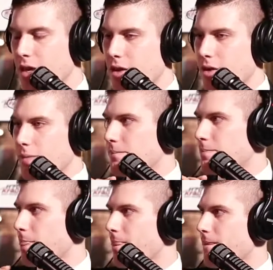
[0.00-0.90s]
So the big
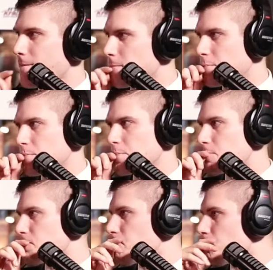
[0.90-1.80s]
difference here is the
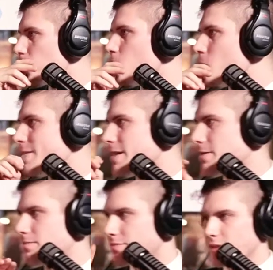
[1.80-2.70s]
fives, the
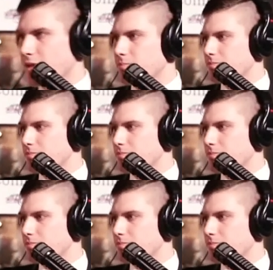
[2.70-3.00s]
apostles. They're yep.